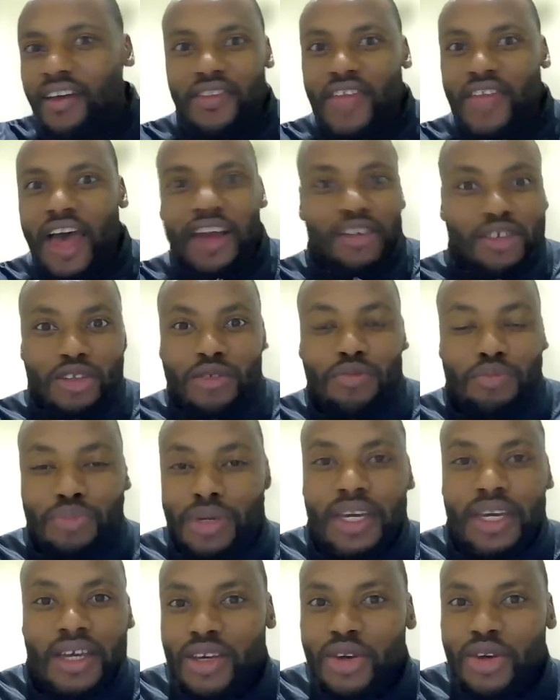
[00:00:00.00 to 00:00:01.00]
that could
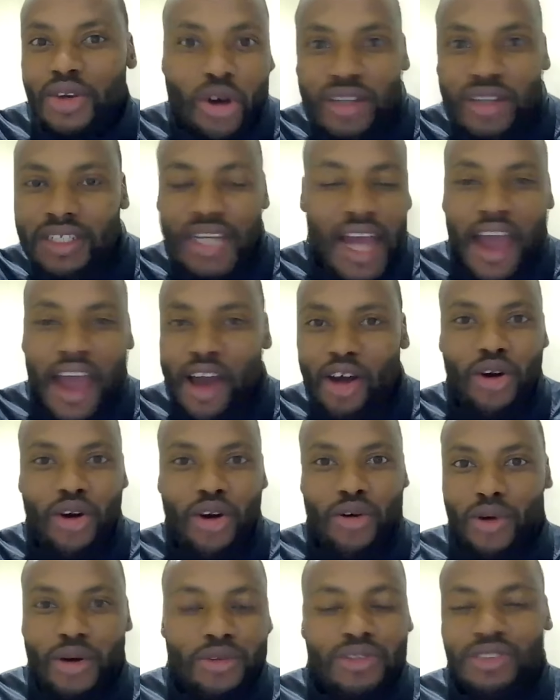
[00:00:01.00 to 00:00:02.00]
be your entire
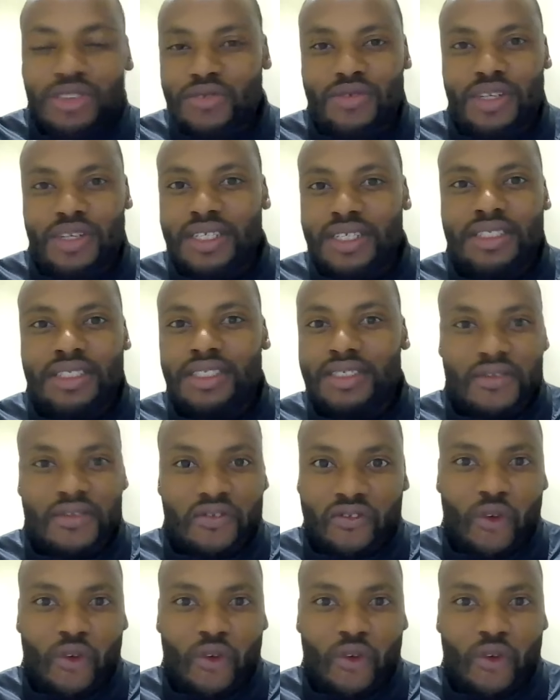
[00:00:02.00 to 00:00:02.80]
groceries